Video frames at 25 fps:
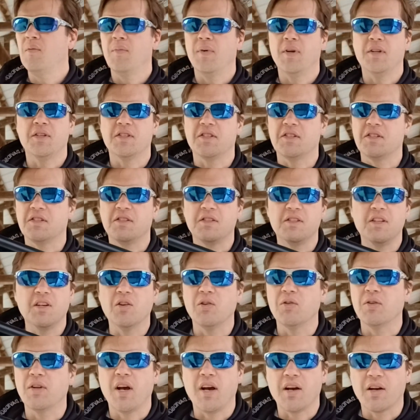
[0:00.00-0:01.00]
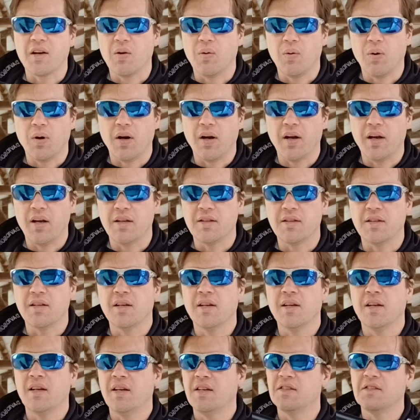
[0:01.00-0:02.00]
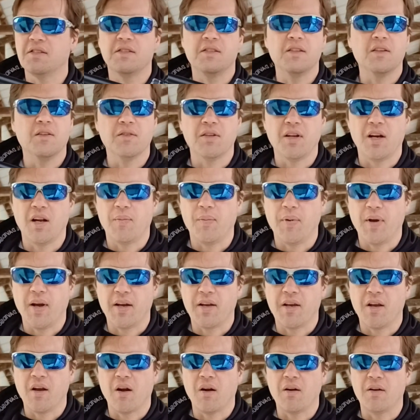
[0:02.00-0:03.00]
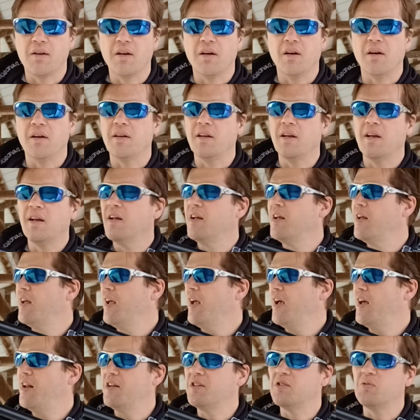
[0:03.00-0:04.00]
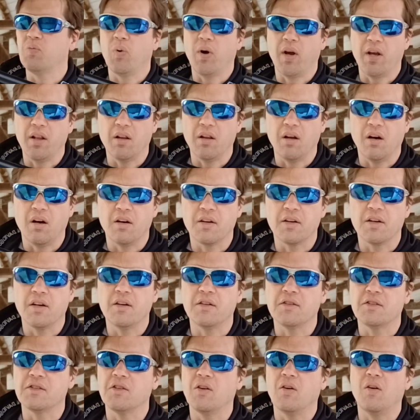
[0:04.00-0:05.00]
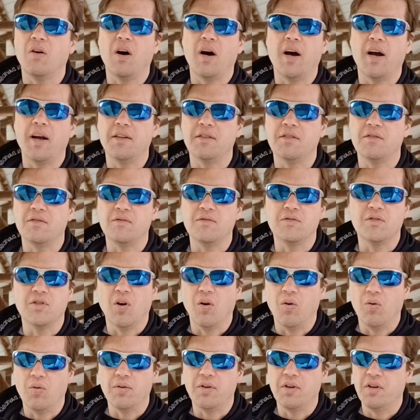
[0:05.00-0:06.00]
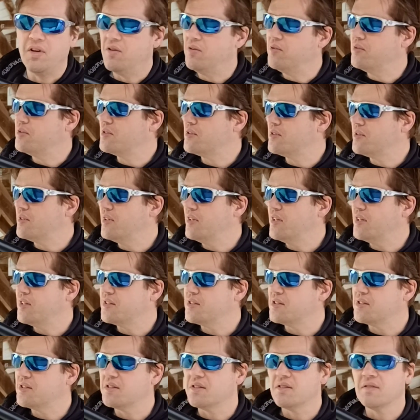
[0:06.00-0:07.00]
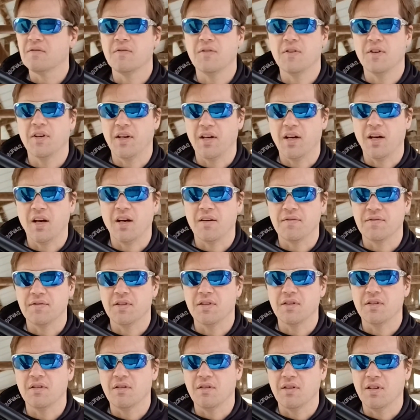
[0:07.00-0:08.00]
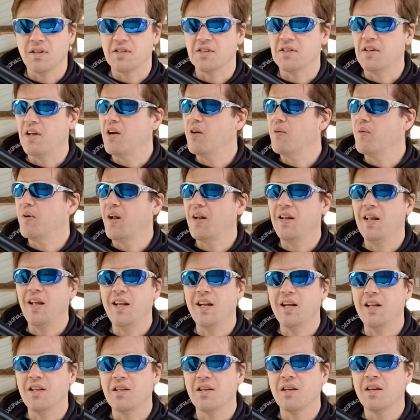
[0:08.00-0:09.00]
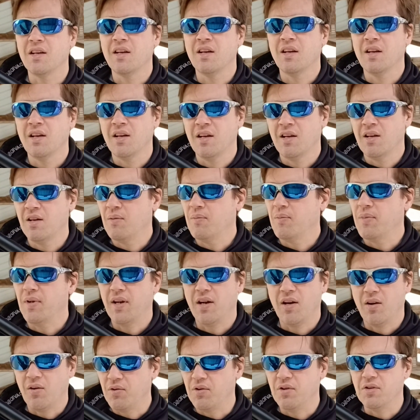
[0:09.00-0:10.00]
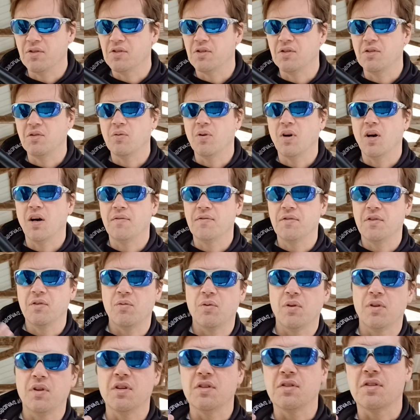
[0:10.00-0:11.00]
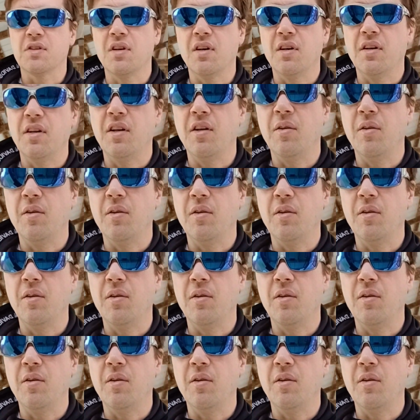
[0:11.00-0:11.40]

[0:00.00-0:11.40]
it's still not quiet, still not a backyard gun, and it's way longer, so I don't use this very often. It's there when I need it, but I don't use it too often with this gun